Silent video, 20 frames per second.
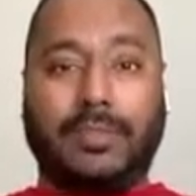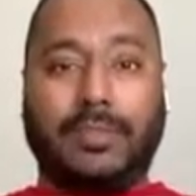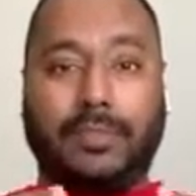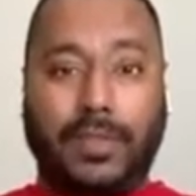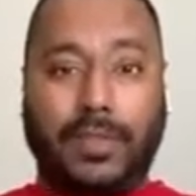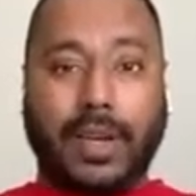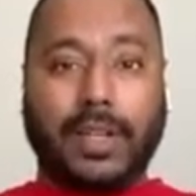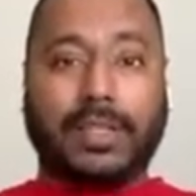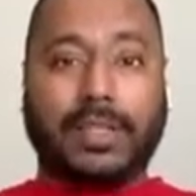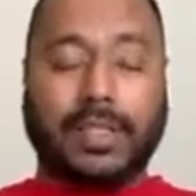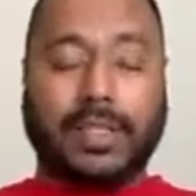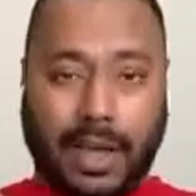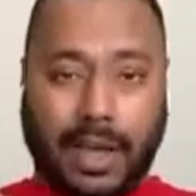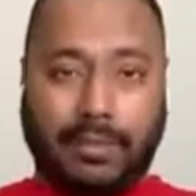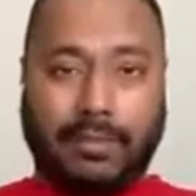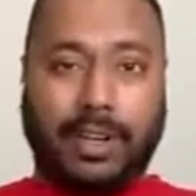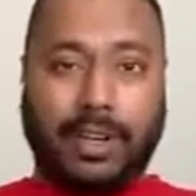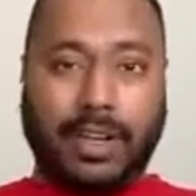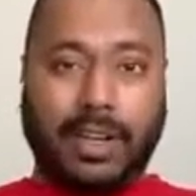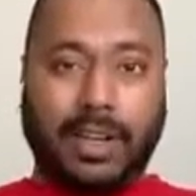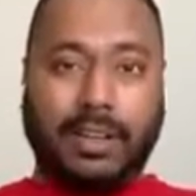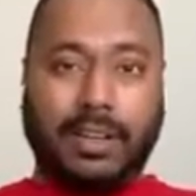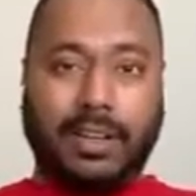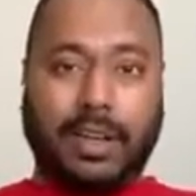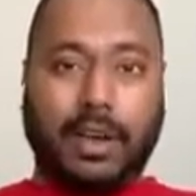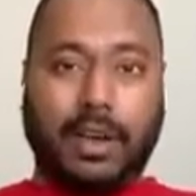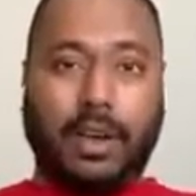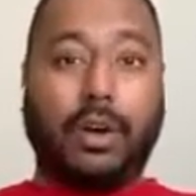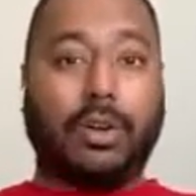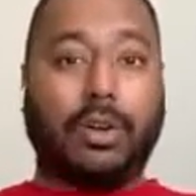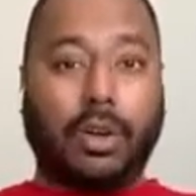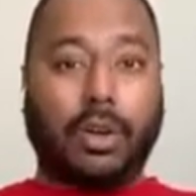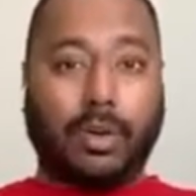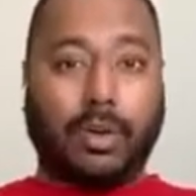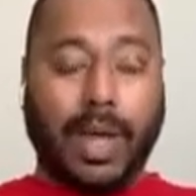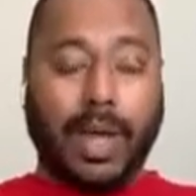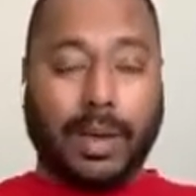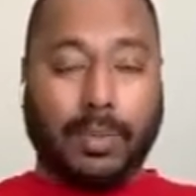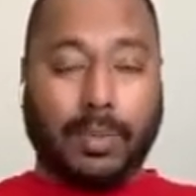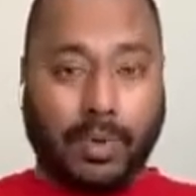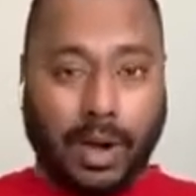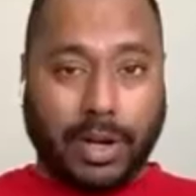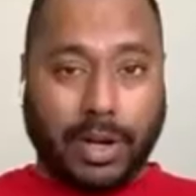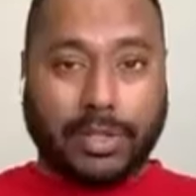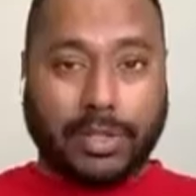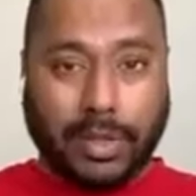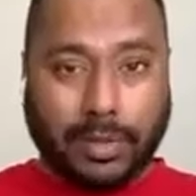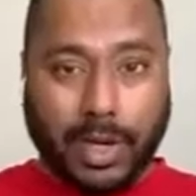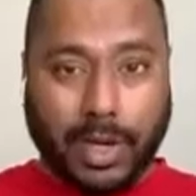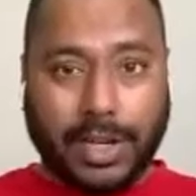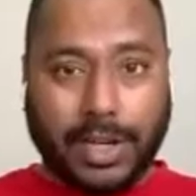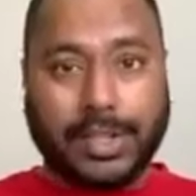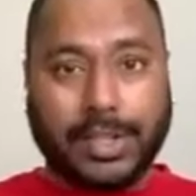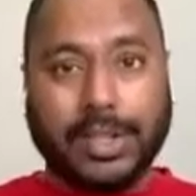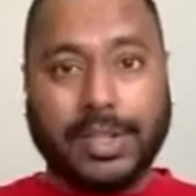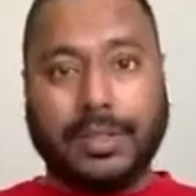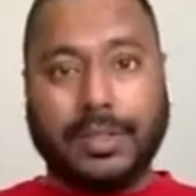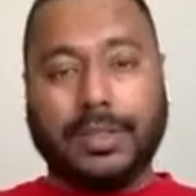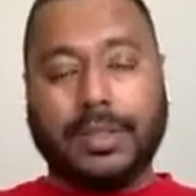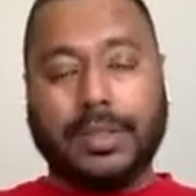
first ever Hong Leong Bank branch in Malaysia.